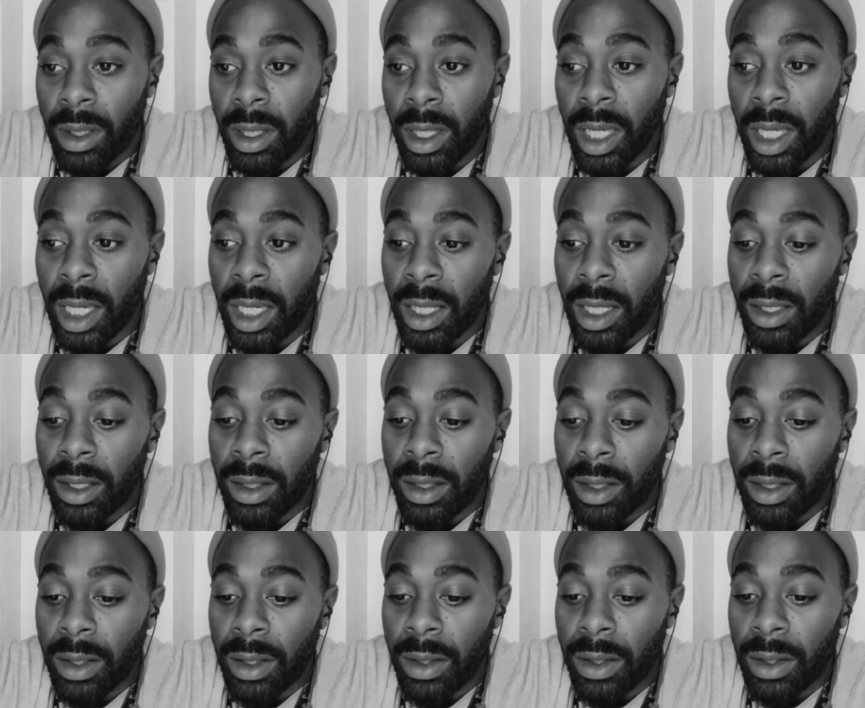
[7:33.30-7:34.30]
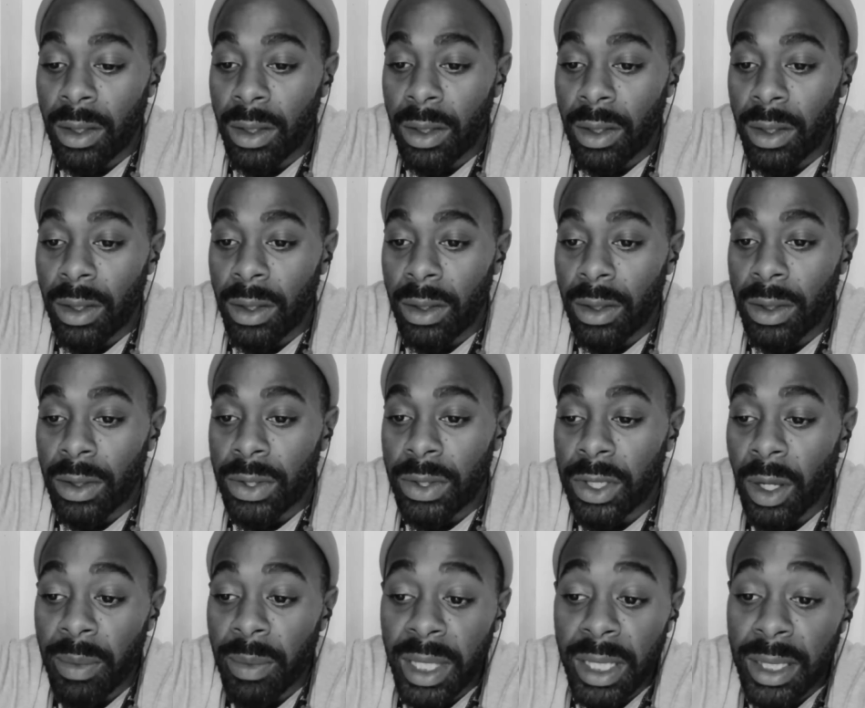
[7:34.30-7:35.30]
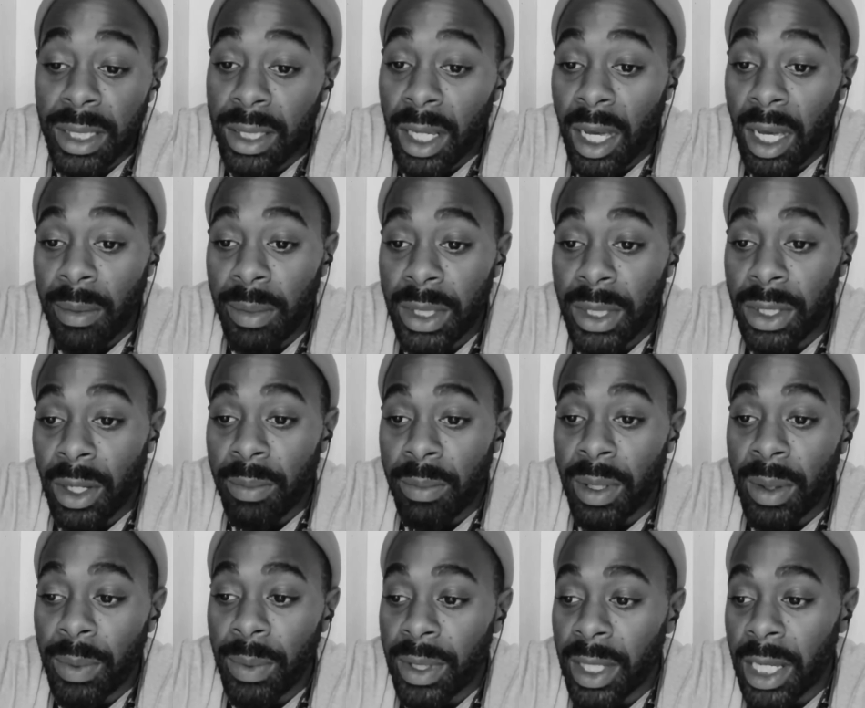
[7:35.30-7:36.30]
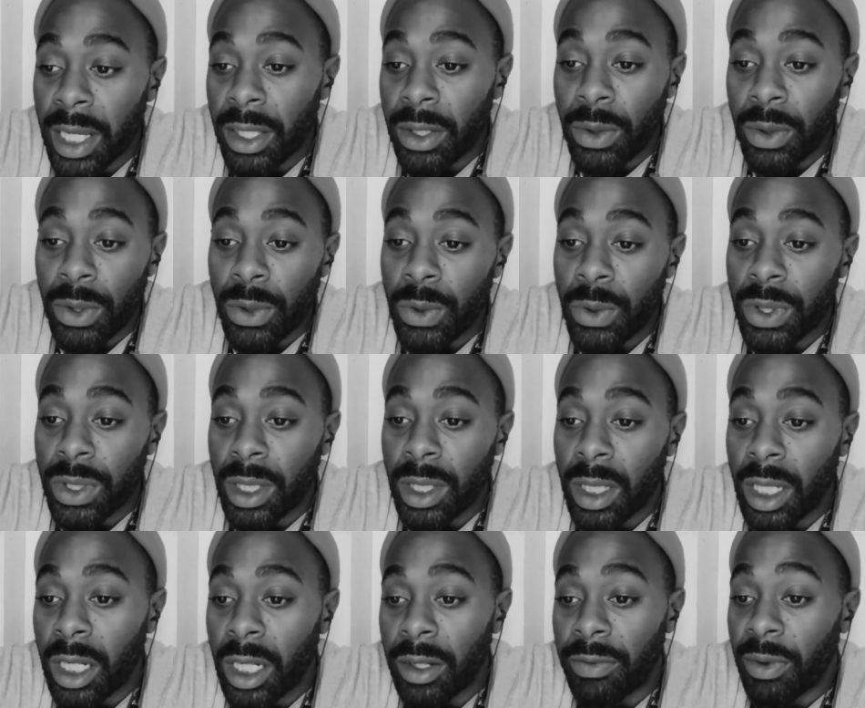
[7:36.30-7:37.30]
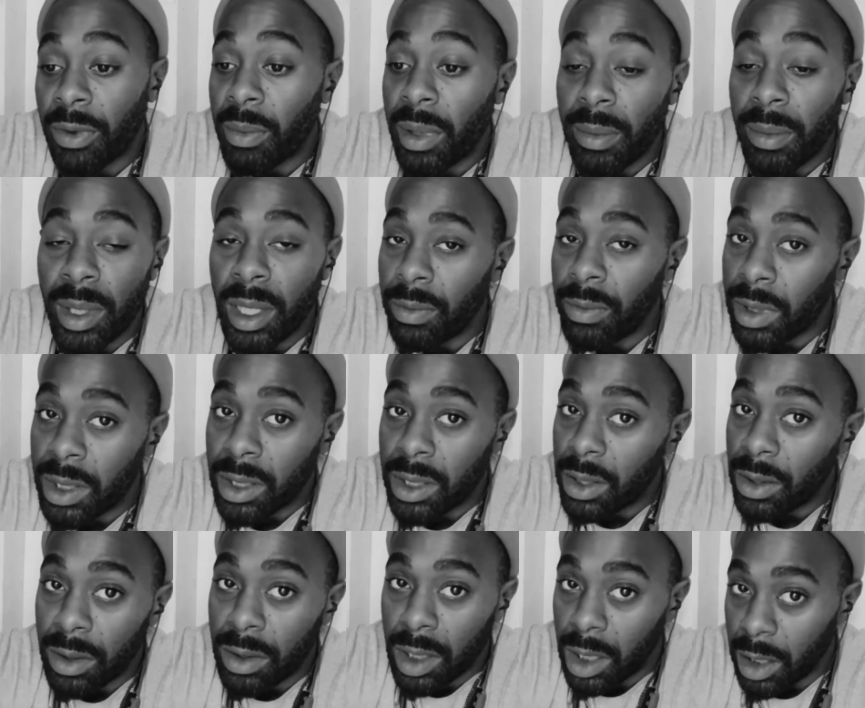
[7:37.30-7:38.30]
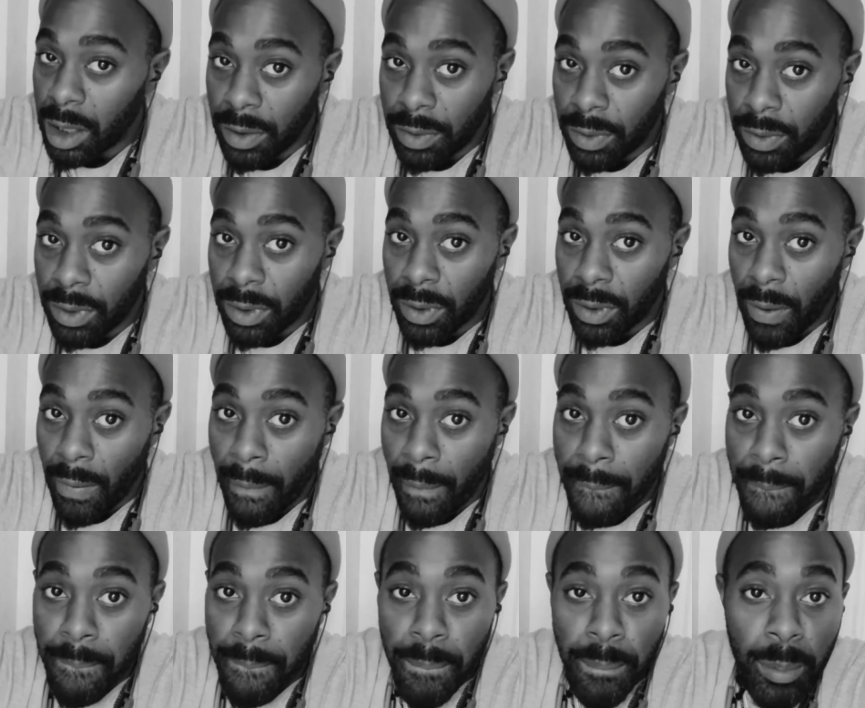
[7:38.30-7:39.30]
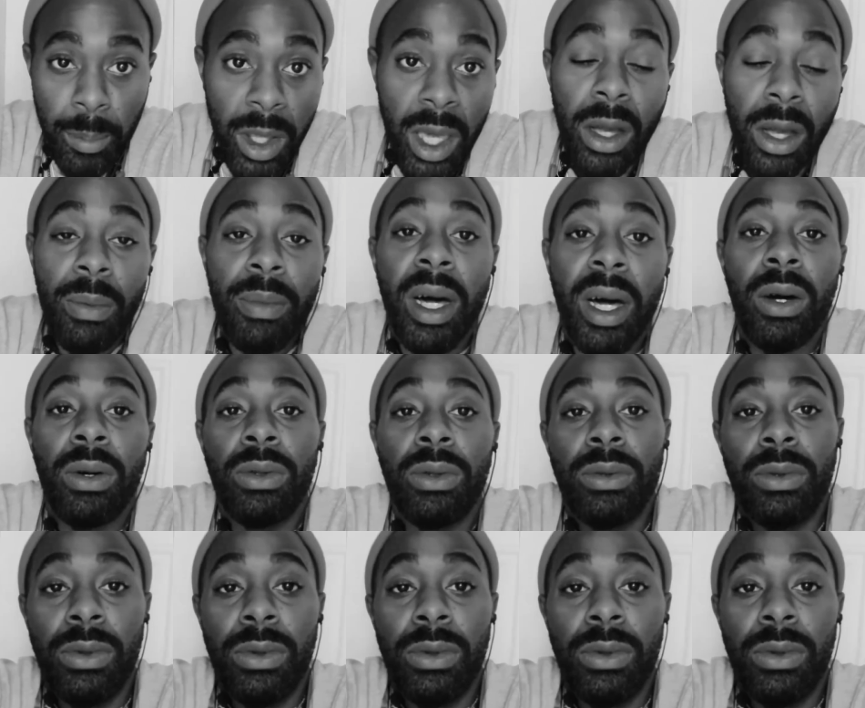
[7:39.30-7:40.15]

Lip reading: And some of these zombies are people that you used to love, or maybe even still love, care about.